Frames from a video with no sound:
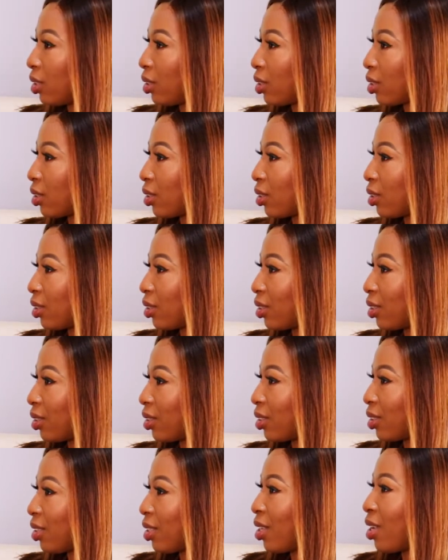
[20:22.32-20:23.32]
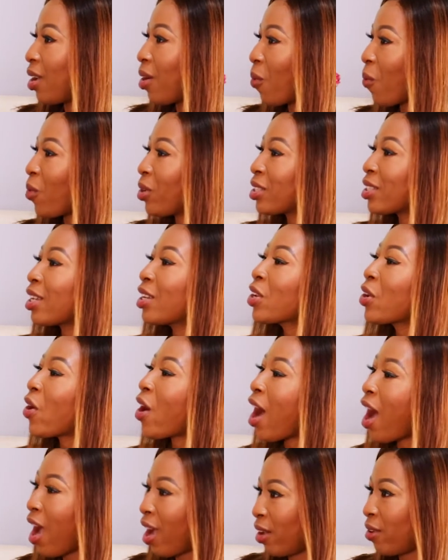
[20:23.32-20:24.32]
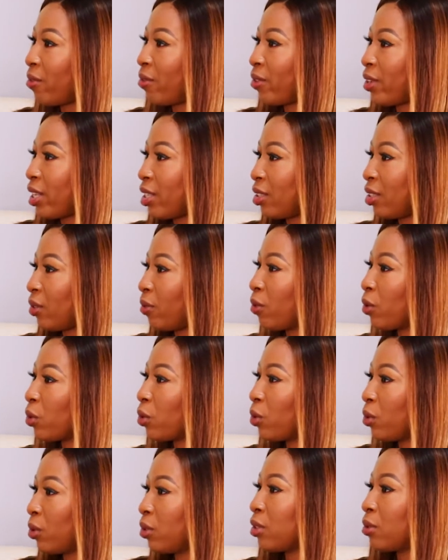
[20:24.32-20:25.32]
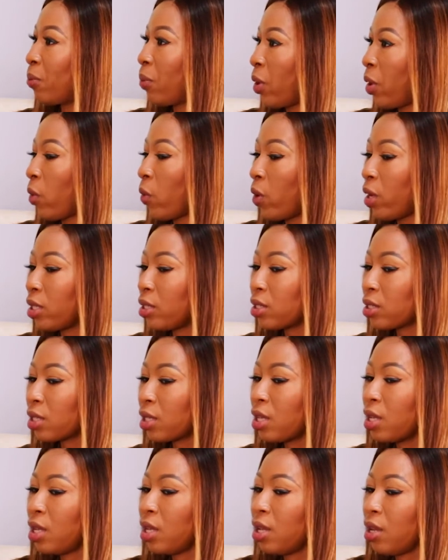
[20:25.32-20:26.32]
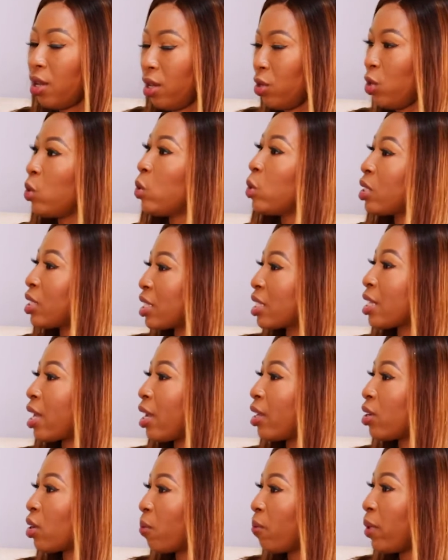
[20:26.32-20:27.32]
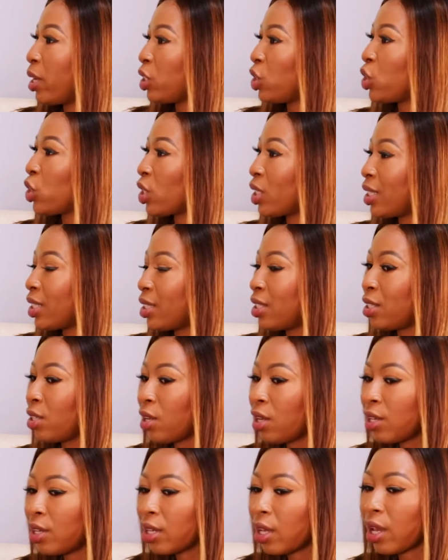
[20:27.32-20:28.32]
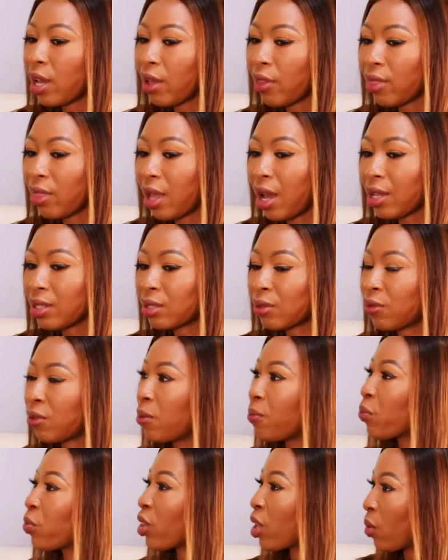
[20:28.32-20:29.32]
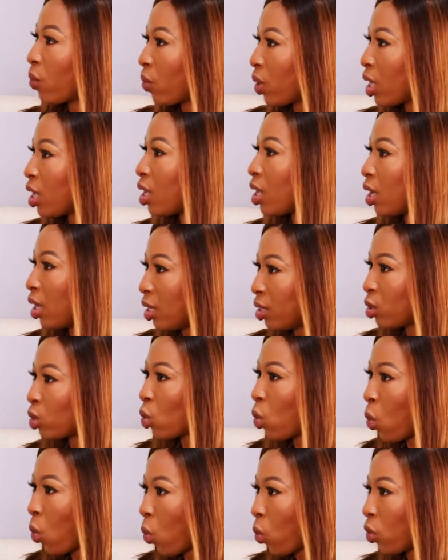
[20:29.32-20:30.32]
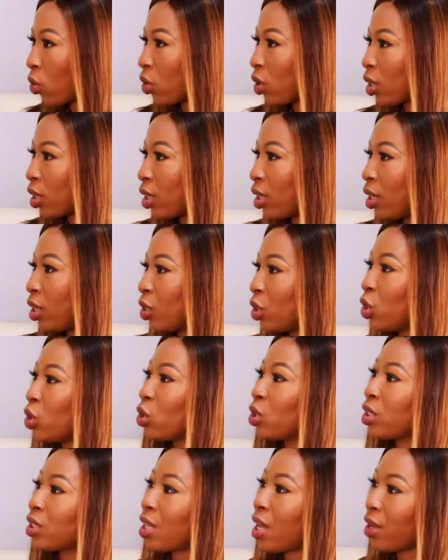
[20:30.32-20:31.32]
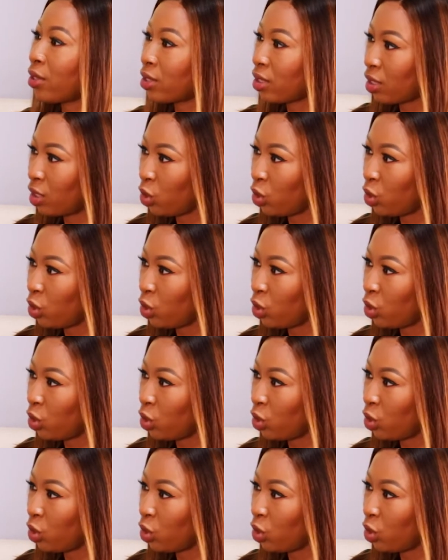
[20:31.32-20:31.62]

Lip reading: it. What are your advice for those parents? You mentioned it earlier that from 3 years old, you should start